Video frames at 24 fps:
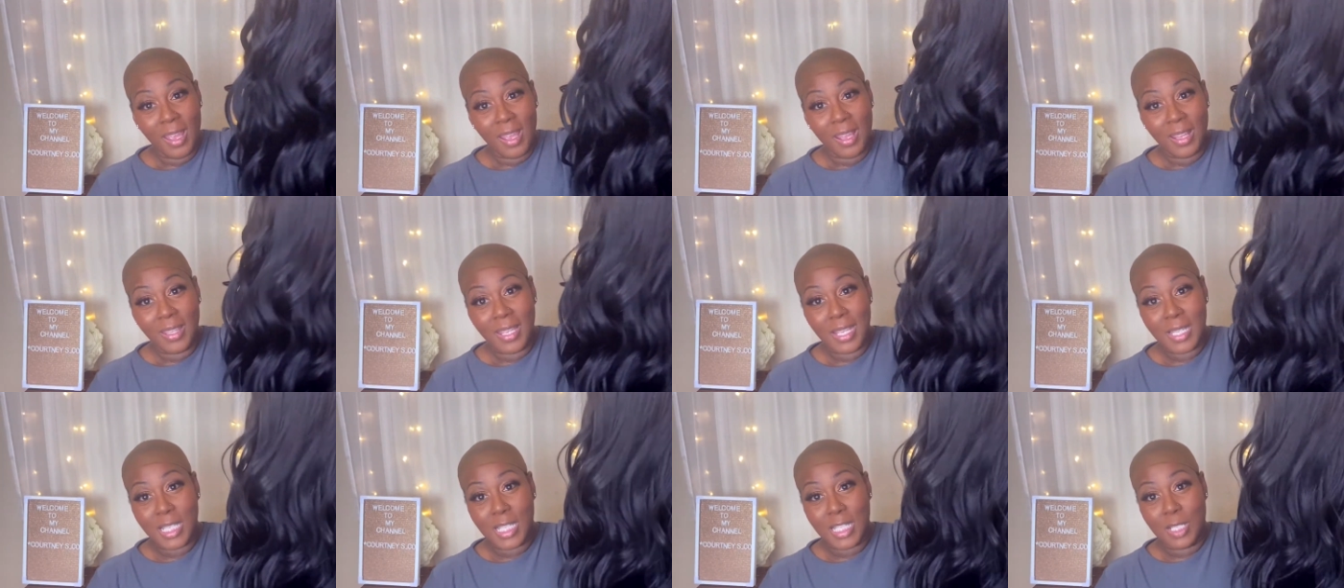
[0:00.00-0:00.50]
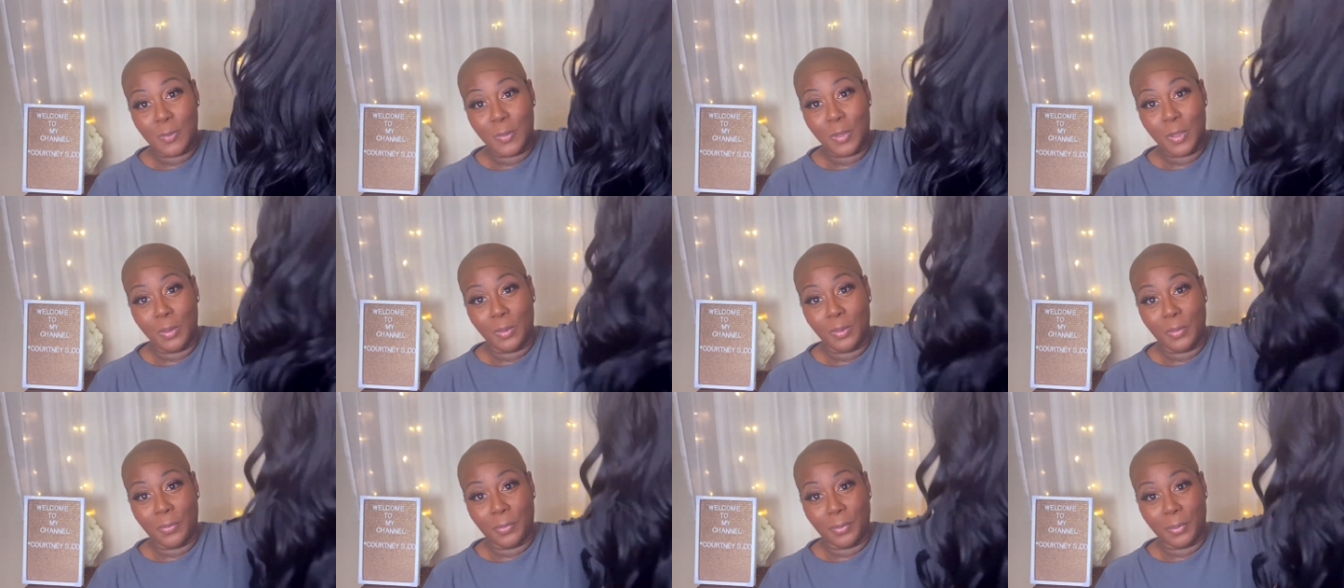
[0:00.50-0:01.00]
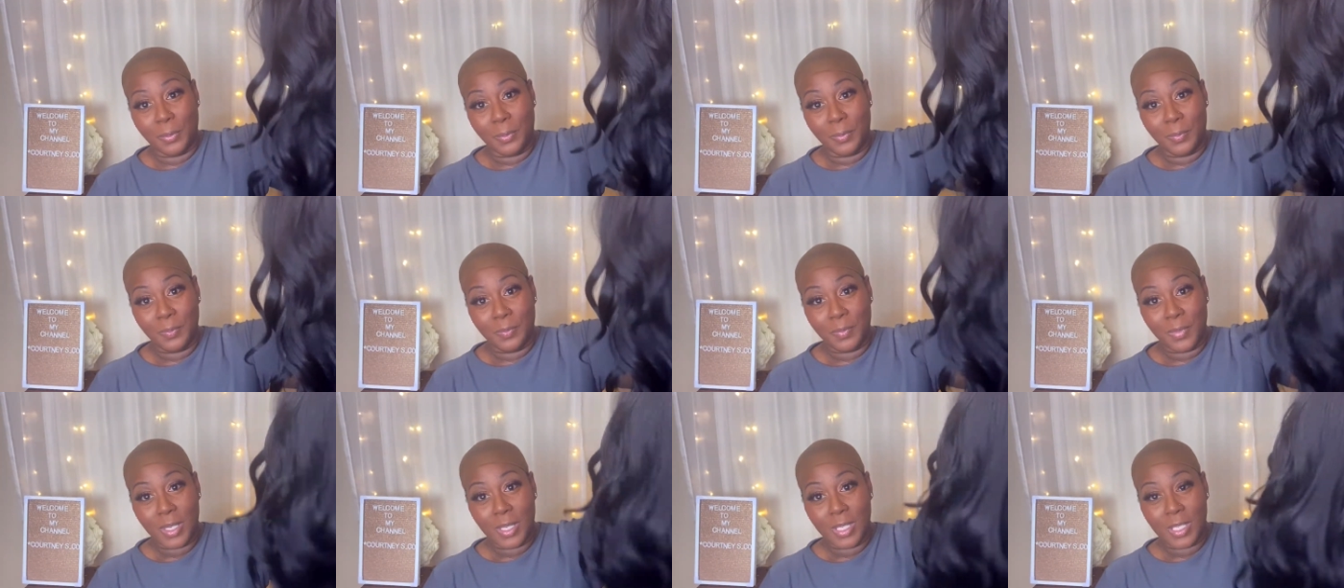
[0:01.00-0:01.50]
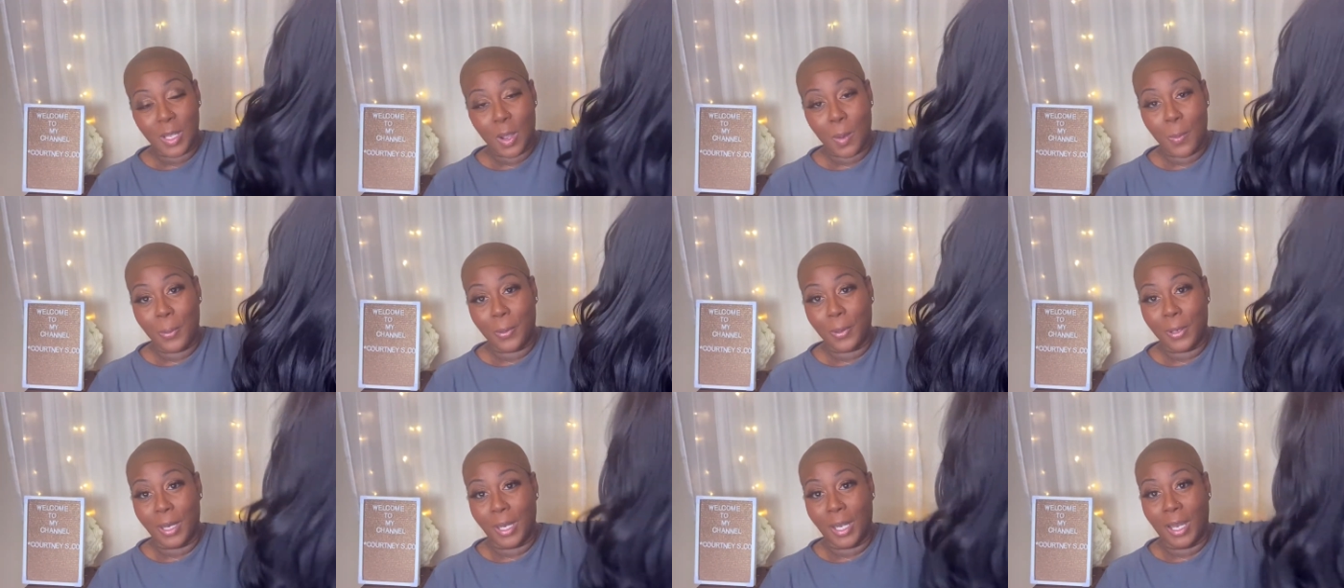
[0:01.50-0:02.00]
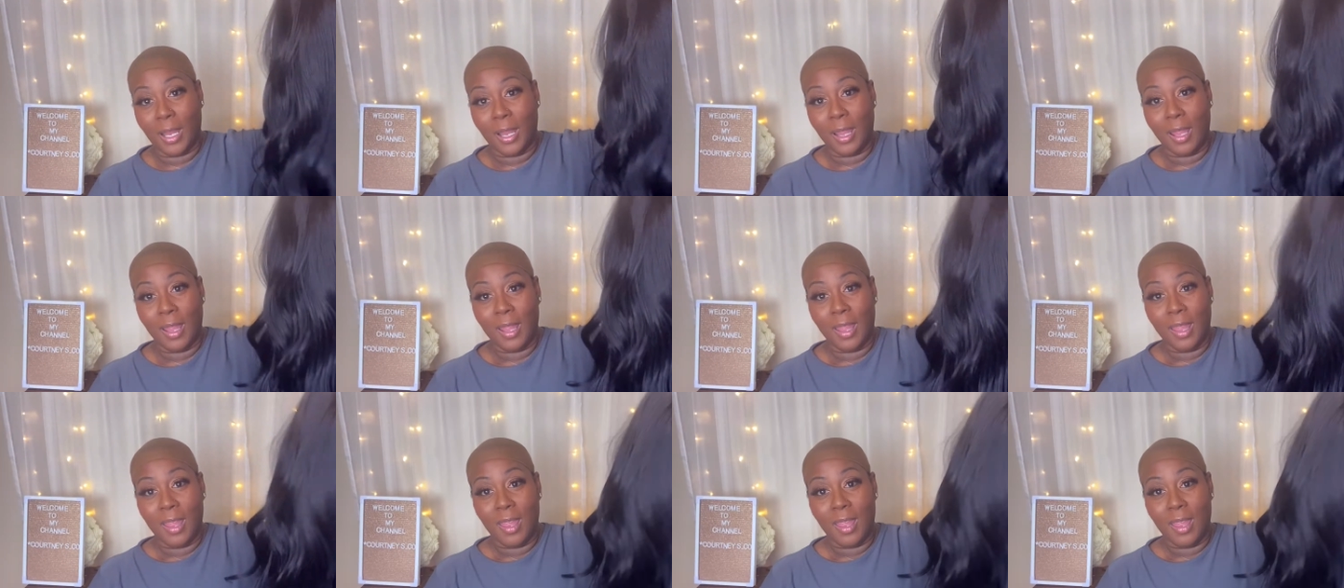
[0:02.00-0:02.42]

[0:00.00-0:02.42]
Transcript: This is beautiful. So pretty.